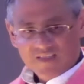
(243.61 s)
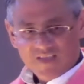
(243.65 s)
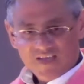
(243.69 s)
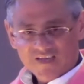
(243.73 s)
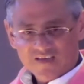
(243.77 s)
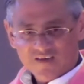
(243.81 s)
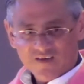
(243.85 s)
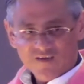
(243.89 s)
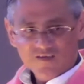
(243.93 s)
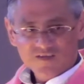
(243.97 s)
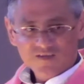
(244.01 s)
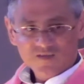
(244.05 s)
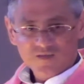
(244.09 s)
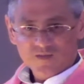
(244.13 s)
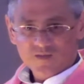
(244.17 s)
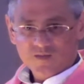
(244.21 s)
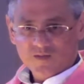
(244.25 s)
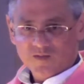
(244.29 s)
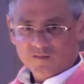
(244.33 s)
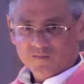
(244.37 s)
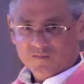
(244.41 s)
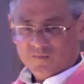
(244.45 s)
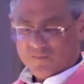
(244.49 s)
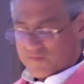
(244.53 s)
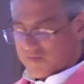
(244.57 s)
in that
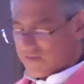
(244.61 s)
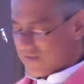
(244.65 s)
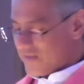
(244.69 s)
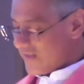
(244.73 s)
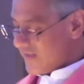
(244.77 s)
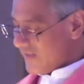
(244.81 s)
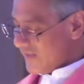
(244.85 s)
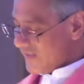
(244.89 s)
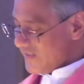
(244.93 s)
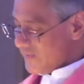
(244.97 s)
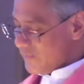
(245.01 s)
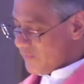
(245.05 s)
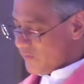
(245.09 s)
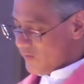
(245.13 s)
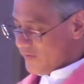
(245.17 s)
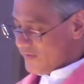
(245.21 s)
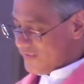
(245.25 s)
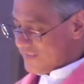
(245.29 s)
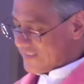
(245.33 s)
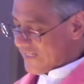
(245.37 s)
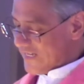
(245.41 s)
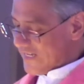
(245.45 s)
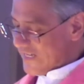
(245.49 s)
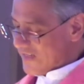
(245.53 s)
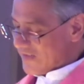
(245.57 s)
article, he
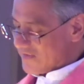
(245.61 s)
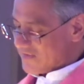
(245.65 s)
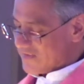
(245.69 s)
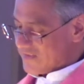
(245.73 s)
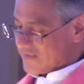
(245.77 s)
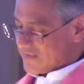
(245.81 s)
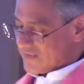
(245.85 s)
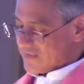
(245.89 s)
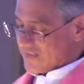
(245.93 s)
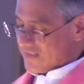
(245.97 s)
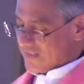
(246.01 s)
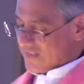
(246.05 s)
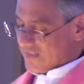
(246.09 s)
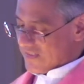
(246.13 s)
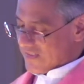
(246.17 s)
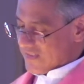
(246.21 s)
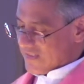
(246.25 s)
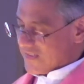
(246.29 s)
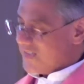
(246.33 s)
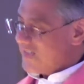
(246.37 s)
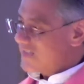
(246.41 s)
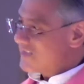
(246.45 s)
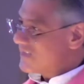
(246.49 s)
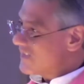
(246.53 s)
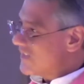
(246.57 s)
points out
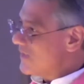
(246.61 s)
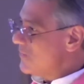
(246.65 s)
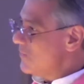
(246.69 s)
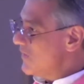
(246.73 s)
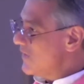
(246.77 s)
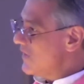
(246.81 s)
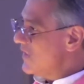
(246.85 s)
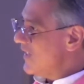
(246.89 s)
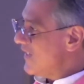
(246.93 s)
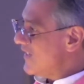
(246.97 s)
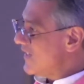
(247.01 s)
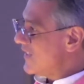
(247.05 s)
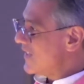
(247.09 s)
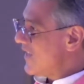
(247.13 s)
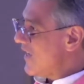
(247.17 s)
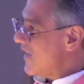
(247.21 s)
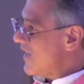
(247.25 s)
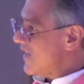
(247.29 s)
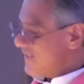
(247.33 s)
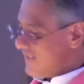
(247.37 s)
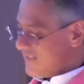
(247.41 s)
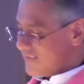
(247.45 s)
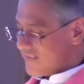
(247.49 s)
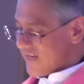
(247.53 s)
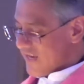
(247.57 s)
that something like
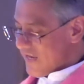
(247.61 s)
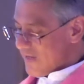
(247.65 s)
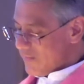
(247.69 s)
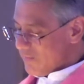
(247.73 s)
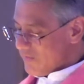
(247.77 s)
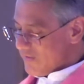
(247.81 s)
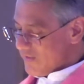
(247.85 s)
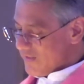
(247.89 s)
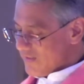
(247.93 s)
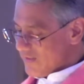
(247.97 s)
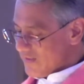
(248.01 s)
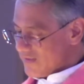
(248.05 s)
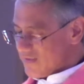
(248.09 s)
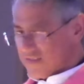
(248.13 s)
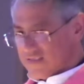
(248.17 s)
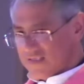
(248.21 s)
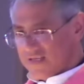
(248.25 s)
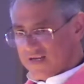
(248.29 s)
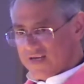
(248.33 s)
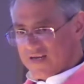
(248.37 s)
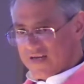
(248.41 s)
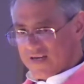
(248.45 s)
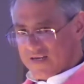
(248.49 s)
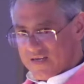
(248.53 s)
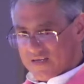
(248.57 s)
that is happening
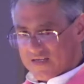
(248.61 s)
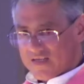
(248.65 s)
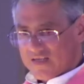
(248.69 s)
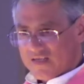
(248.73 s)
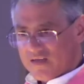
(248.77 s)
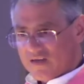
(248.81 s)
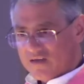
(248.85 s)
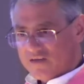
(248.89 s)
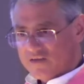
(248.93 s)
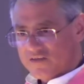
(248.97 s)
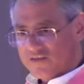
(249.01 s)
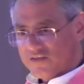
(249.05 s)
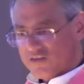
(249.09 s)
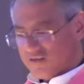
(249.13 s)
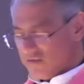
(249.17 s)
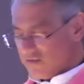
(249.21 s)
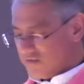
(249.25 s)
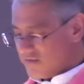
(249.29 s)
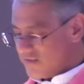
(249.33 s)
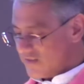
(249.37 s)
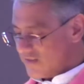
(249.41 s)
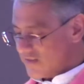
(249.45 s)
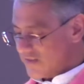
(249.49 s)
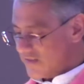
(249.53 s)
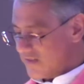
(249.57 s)
today in our
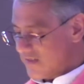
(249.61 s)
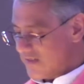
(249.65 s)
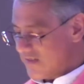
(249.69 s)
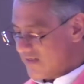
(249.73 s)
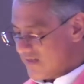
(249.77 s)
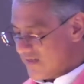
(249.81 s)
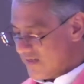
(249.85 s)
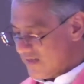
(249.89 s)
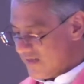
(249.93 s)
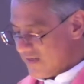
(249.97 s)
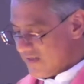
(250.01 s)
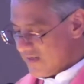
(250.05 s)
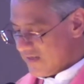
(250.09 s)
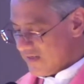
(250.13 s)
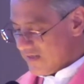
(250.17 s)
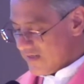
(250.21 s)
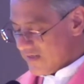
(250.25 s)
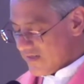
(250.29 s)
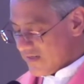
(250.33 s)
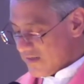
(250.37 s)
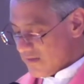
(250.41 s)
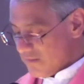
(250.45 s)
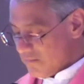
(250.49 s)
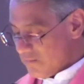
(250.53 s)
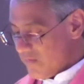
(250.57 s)
church.
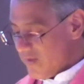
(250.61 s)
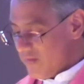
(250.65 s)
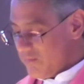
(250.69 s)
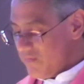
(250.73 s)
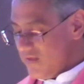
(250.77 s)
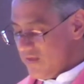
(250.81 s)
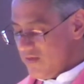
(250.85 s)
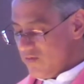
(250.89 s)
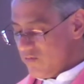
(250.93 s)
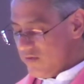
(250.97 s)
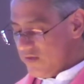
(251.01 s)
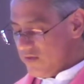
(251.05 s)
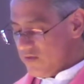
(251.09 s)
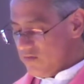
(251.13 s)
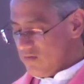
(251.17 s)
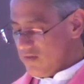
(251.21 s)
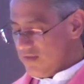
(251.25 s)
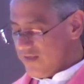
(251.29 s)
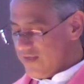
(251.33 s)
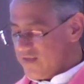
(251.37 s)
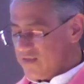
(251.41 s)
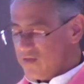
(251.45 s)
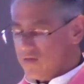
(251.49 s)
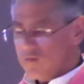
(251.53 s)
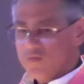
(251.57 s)
Maybe we
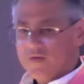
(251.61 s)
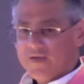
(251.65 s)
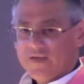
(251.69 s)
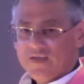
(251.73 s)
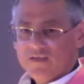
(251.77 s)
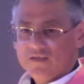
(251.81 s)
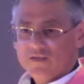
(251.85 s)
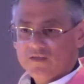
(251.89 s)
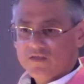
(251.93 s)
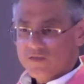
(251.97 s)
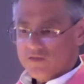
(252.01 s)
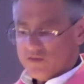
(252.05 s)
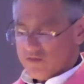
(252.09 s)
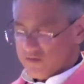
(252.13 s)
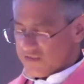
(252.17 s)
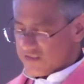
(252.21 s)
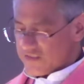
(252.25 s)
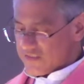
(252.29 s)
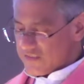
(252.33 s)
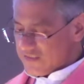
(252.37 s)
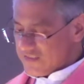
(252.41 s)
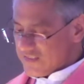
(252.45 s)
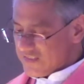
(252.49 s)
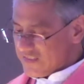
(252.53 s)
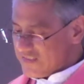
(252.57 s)
don't like the way the
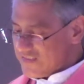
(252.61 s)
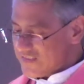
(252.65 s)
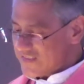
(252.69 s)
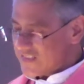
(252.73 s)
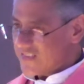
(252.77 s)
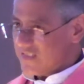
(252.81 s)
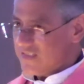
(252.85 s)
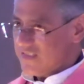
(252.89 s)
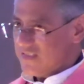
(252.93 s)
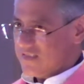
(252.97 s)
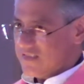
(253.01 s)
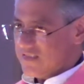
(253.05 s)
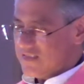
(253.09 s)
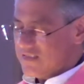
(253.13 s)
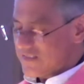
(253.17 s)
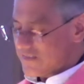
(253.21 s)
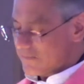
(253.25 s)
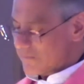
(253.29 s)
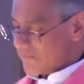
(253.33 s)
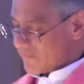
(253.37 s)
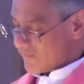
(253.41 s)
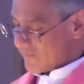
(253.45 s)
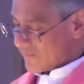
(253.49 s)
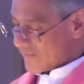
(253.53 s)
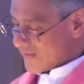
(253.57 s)
church does
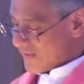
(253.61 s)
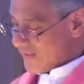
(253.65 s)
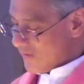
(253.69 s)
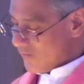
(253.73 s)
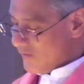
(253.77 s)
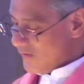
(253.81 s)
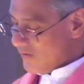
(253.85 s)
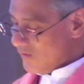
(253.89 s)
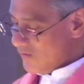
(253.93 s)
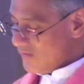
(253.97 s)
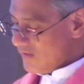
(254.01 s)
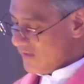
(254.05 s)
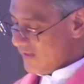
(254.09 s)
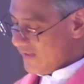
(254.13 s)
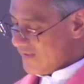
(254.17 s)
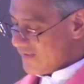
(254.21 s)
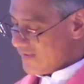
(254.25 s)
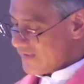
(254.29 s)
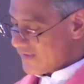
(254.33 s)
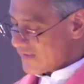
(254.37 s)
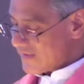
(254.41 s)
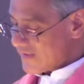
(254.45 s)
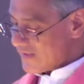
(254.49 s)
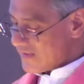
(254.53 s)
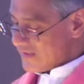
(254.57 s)
things, and we don't
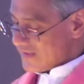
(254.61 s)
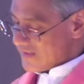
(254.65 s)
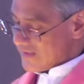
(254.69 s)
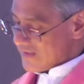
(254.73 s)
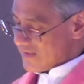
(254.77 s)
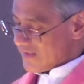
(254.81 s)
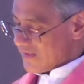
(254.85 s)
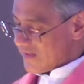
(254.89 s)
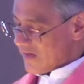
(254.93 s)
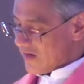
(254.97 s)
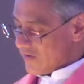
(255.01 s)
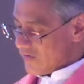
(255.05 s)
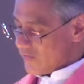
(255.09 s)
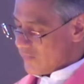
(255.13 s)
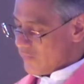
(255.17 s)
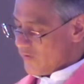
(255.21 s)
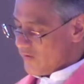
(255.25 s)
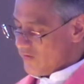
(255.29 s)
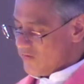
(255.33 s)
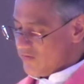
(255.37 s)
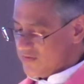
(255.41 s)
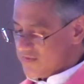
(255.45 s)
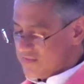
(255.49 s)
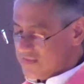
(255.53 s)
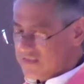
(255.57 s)
like our
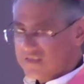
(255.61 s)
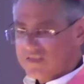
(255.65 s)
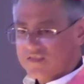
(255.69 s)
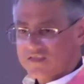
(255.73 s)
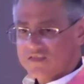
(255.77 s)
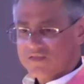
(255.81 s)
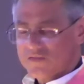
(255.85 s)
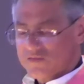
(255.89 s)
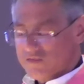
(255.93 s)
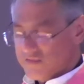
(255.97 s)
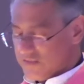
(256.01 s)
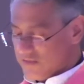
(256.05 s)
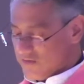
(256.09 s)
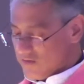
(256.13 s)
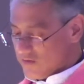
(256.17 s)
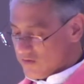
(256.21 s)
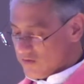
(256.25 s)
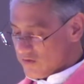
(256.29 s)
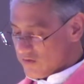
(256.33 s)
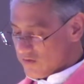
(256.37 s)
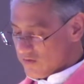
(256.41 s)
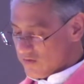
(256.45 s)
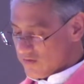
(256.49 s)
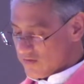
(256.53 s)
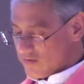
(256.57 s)
brothers and sisters in
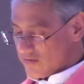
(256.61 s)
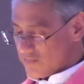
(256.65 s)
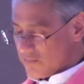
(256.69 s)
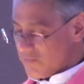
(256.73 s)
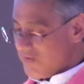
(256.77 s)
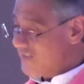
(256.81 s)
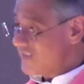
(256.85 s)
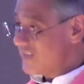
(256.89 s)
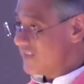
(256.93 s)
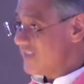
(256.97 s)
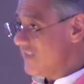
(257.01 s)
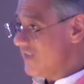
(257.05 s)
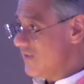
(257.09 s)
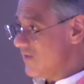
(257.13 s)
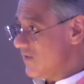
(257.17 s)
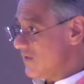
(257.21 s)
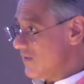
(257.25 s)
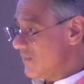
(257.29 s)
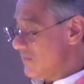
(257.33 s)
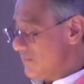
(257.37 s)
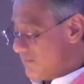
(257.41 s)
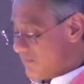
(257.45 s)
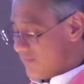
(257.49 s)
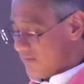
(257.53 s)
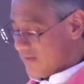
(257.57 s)
the church much
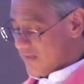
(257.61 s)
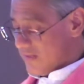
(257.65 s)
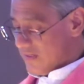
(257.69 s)
either.